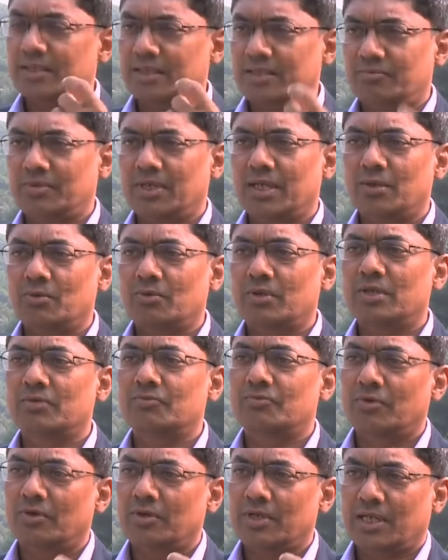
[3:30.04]
that we are
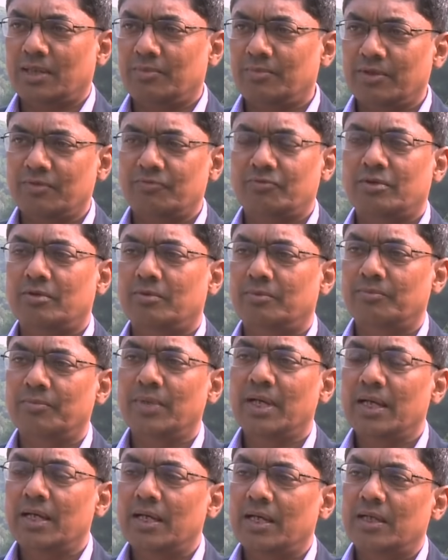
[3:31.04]
looking for coming from
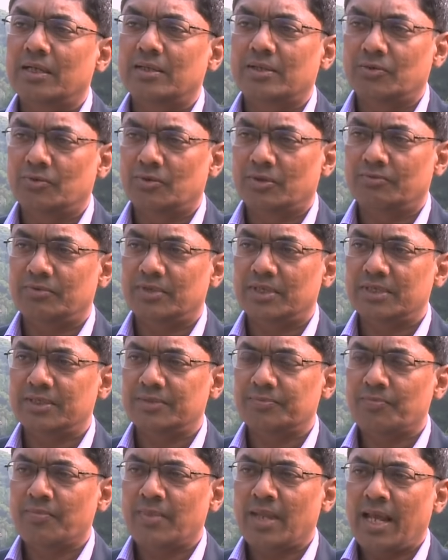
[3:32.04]
uh, the
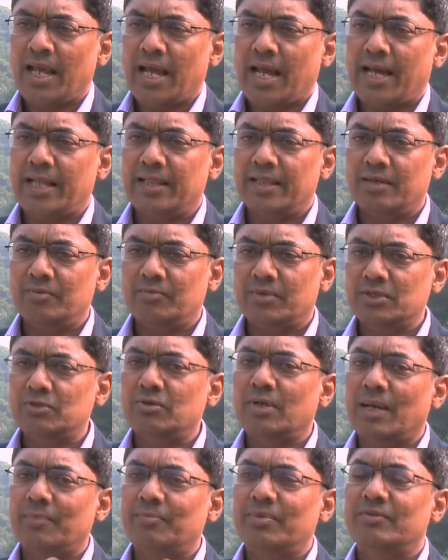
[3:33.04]
universe. And then once
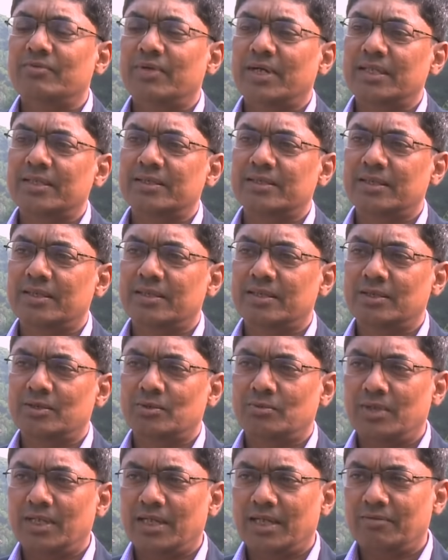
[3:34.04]
you amplify the signal
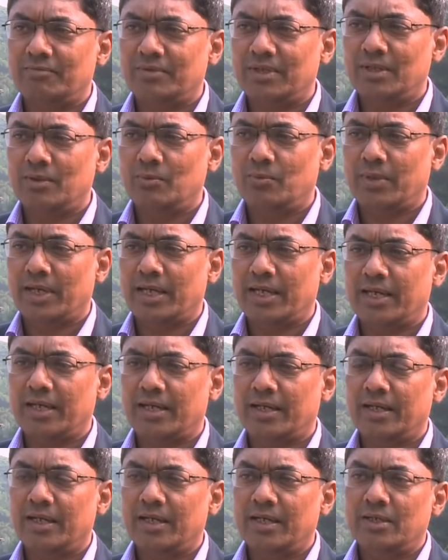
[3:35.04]
to a level
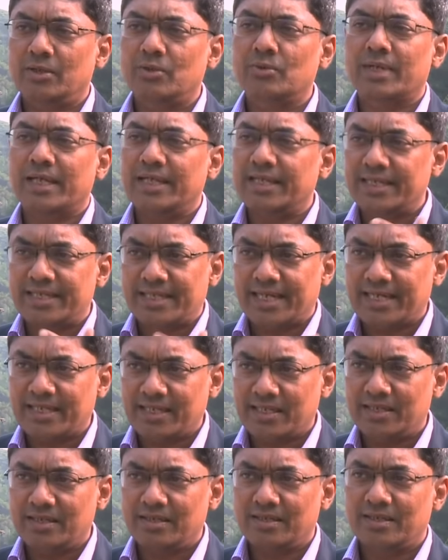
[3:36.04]
where you can
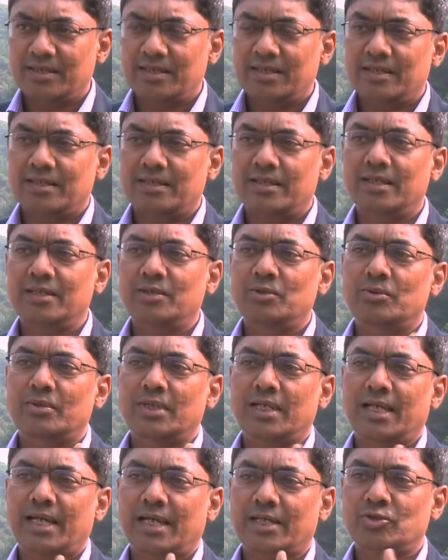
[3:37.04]
detect it, then you
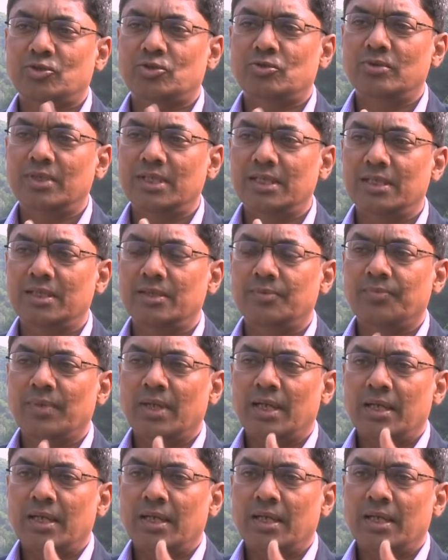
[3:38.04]
can actually